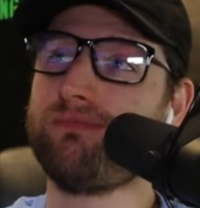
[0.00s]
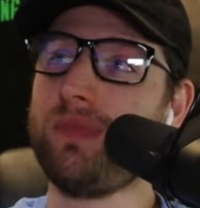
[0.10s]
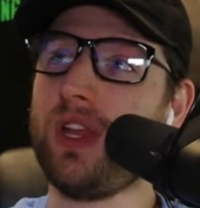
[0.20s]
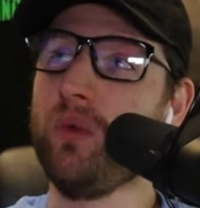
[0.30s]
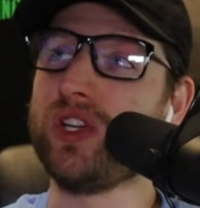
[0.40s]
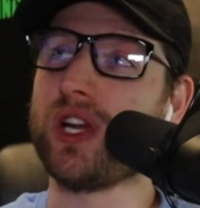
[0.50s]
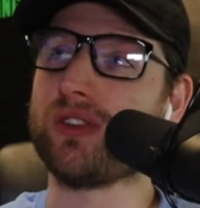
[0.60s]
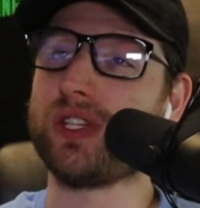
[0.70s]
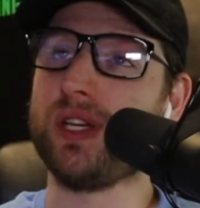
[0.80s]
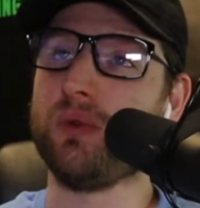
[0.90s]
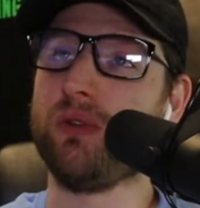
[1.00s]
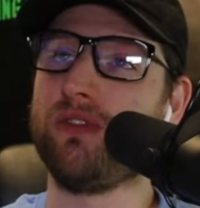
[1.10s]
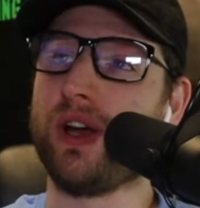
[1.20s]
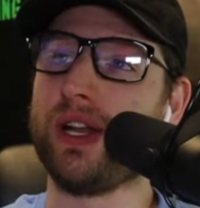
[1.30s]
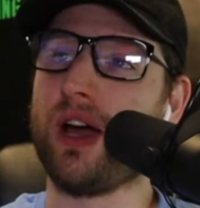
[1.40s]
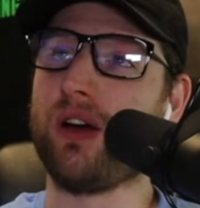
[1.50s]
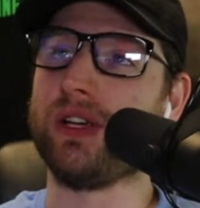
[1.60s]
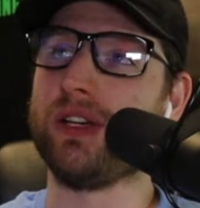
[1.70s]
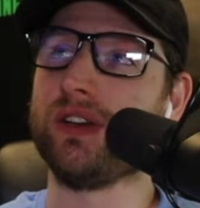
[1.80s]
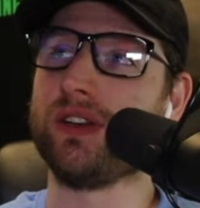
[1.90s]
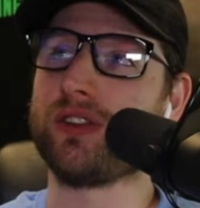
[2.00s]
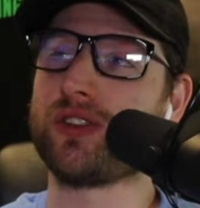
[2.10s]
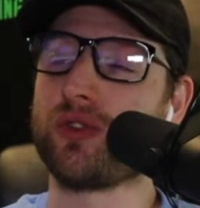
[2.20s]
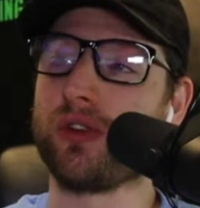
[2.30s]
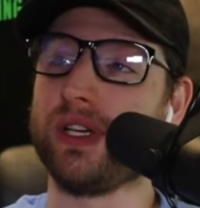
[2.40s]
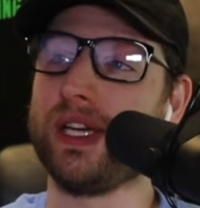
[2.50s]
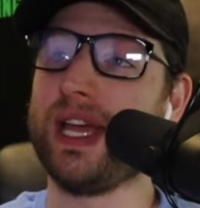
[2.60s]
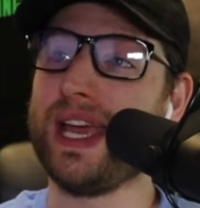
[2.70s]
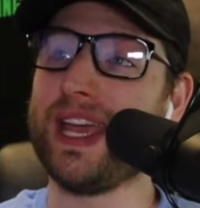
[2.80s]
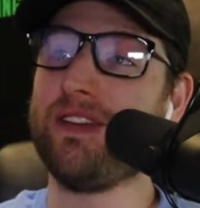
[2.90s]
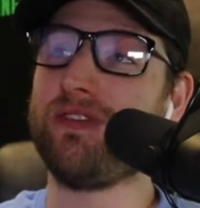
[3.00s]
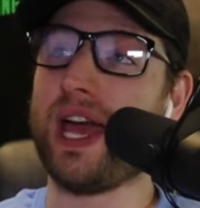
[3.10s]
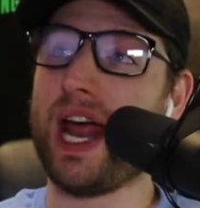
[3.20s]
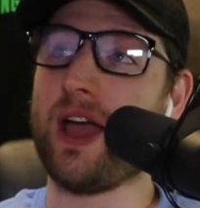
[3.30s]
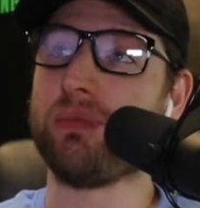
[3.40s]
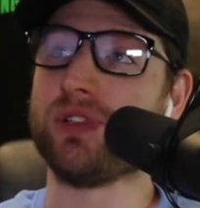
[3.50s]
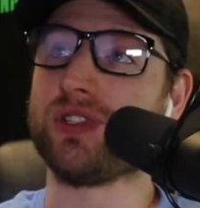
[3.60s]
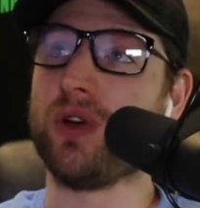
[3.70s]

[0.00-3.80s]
We shall see. We will find out here shortly if that happens.